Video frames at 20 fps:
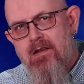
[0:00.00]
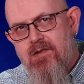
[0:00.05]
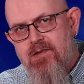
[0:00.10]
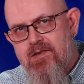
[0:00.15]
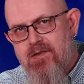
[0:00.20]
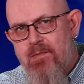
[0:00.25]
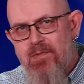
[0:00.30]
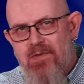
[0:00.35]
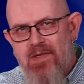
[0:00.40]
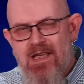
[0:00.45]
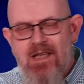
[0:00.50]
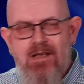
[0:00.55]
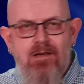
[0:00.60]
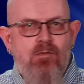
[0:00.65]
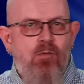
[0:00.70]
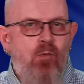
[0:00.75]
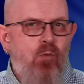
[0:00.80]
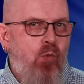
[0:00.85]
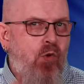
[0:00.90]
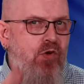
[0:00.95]
Something
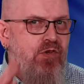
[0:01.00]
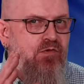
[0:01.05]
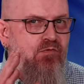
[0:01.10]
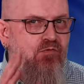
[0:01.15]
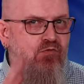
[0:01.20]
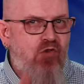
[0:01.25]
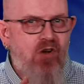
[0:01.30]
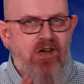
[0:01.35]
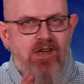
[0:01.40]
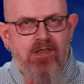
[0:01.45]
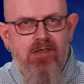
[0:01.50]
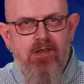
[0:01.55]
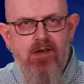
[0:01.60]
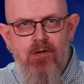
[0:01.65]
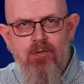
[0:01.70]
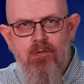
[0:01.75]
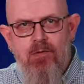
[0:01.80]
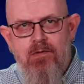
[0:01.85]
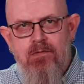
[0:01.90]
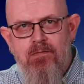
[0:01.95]
wasn't right,
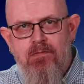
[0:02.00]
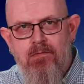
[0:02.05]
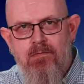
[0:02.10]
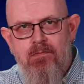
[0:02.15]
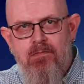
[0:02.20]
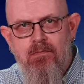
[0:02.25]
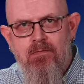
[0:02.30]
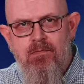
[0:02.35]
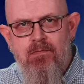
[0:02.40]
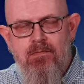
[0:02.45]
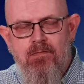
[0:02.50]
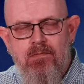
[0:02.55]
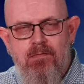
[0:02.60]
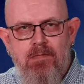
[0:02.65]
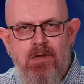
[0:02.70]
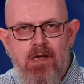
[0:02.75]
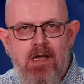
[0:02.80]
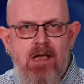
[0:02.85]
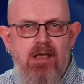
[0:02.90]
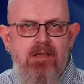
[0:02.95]
though.
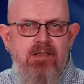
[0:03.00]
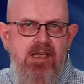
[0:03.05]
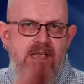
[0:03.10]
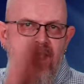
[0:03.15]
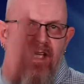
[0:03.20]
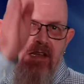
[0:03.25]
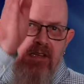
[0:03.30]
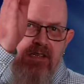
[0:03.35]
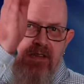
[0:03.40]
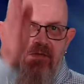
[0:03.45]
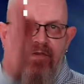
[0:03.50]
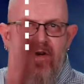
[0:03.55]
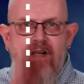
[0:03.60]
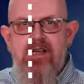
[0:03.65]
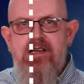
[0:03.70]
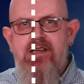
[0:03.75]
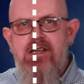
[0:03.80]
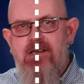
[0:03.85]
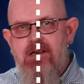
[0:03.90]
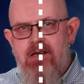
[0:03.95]
The
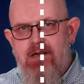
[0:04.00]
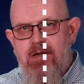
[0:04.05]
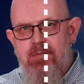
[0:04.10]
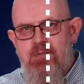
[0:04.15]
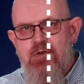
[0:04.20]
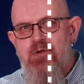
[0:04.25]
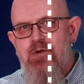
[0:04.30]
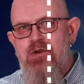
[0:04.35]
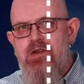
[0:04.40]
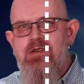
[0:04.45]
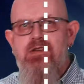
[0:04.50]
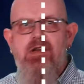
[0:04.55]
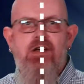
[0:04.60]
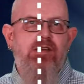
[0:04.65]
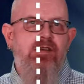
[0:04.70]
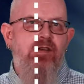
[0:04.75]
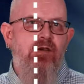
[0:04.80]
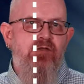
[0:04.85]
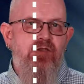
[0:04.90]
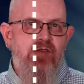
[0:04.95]
dividing line between a
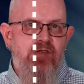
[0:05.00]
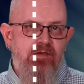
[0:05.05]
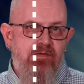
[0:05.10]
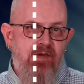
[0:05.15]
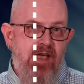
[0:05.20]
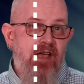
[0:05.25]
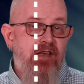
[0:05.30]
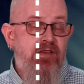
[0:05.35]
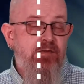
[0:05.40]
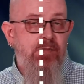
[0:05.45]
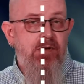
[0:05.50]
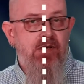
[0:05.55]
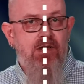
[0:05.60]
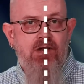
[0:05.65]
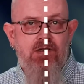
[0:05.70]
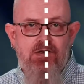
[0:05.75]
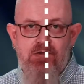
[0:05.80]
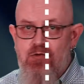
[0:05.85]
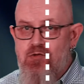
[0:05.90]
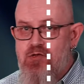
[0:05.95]
diagnosis of
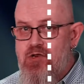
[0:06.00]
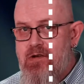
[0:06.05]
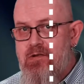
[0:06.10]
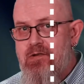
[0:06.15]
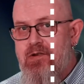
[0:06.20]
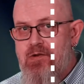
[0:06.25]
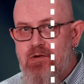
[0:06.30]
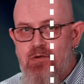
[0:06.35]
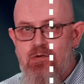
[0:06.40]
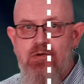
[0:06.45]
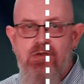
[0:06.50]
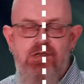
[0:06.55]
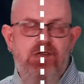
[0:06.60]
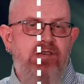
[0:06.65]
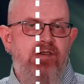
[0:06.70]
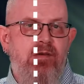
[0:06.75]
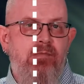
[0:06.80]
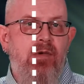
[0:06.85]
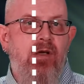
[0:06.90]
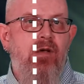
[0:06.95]
Asperger's or childhood
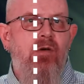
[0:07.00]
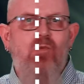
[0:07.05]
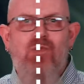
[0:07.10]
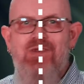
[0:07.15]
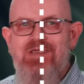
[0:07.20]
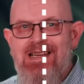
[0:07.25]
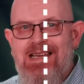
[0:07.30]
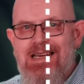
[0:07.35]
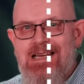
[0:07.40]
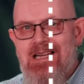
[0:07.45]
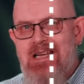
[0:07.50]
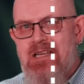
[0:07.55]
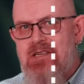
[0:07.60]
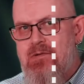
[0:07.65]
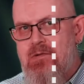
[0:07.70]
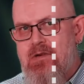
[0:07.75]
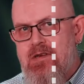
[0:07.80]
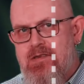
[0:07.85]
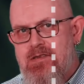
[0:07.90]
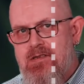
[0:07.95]
autism wasn't clear
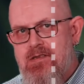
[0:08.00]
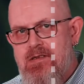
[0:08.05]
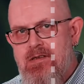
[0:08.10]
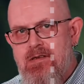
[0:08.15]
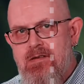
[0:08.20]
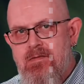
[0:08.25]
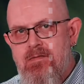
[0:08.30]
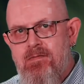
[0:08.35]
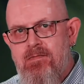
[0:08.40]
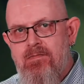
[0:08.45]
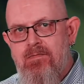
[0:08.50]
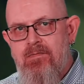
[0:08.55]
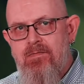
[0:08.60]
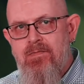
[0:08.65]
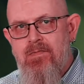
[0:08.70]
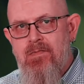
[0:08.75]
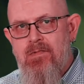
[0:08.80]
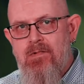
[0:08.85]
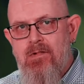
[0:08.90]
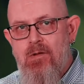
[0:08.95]
to us.
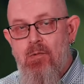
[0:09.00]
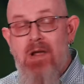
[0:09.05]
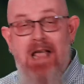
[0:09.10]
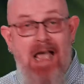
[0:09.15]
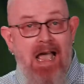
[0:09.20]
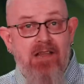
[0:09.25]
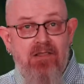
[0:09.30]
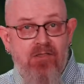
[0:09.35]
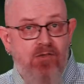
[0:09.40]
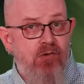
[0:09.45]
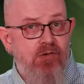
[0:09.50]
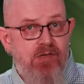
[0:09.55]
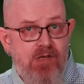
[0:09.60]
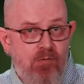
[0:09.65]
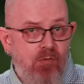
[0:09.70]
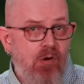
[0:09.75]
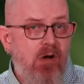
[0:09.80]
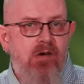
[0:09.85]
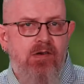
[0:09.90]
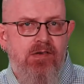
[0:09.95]
We had thought
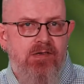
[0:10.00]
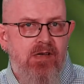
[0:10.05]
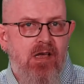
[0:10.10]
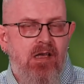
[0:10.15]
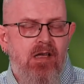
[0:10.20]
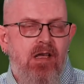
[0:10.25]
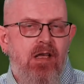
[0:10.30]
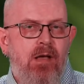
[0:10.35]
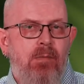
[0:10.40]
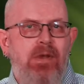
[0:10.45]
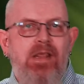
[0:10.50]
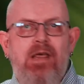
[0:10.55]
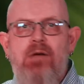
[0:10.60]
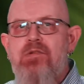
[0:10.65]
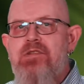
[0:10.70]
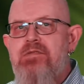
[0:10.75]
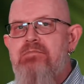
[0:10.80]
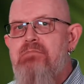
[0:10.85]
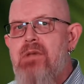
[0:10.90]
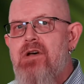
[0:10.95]
it was, but there
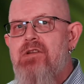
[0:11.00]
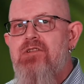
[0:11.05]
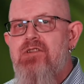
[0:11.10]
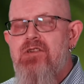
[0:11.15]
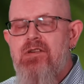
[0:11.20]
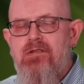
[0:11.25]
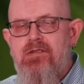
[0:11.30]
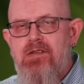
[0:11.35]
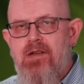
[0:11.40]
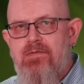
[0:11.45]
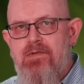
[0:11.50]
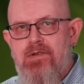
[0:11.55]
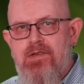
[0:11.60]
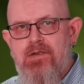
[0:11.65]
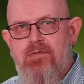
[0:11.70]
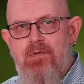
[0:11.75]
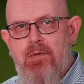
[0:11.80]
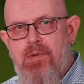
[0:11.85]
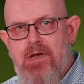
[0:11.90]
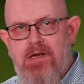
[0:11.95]
was much
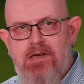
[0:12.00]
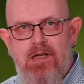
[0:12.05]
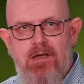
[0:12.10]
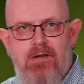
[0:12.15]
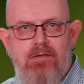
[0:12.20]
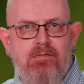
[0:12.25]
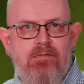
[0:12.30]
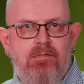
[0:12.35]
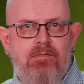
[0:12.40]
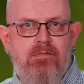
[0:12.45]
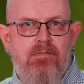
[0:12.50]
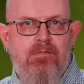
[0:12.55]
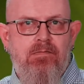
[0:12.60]
difference of opinion.